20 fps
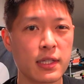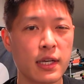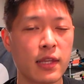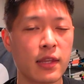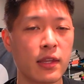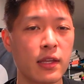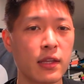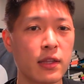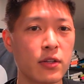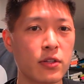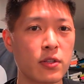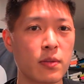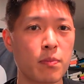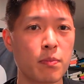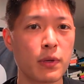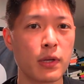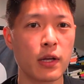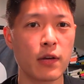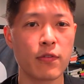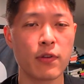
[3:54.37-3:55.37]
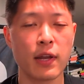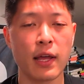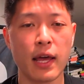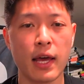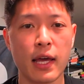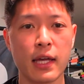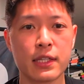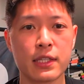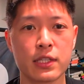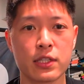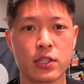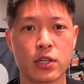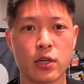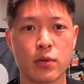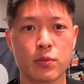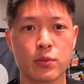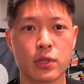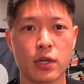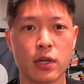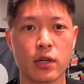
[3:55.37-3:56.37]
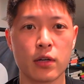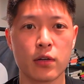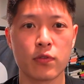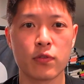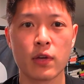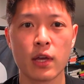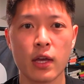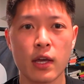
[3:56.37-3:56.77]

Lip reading: I think there's a bit of an edge in terms of